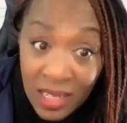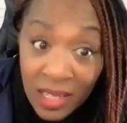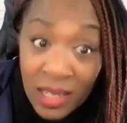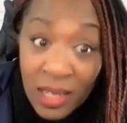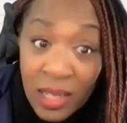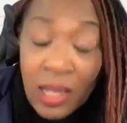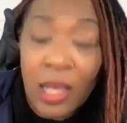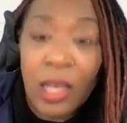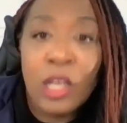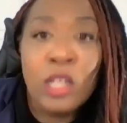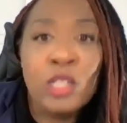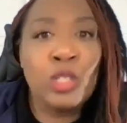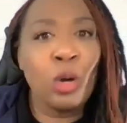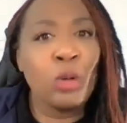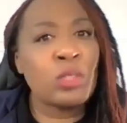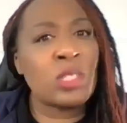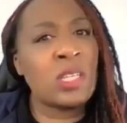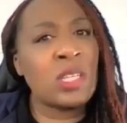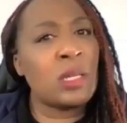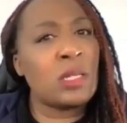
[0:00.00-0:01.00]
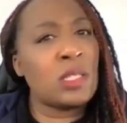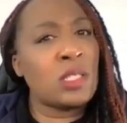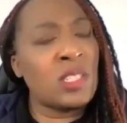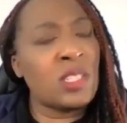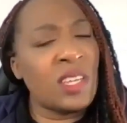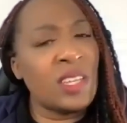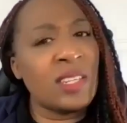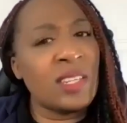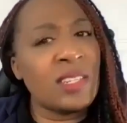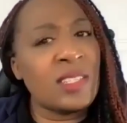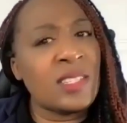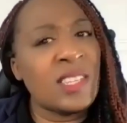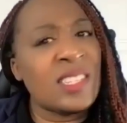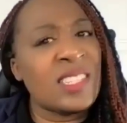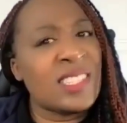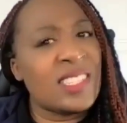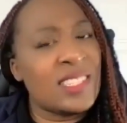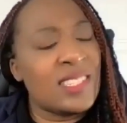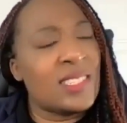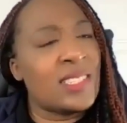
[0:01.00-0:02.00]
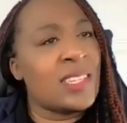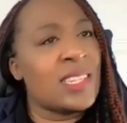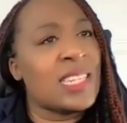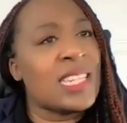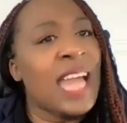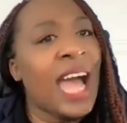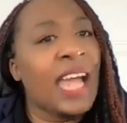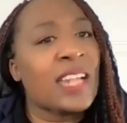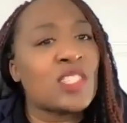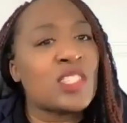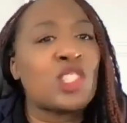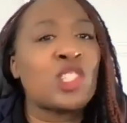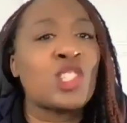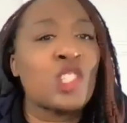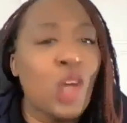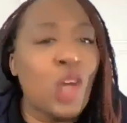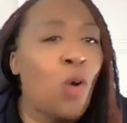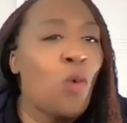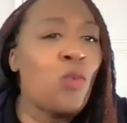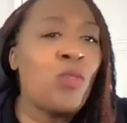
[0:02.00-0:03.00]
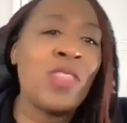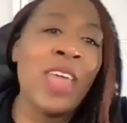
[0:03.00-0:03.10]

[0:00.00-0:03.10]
Right. So to not show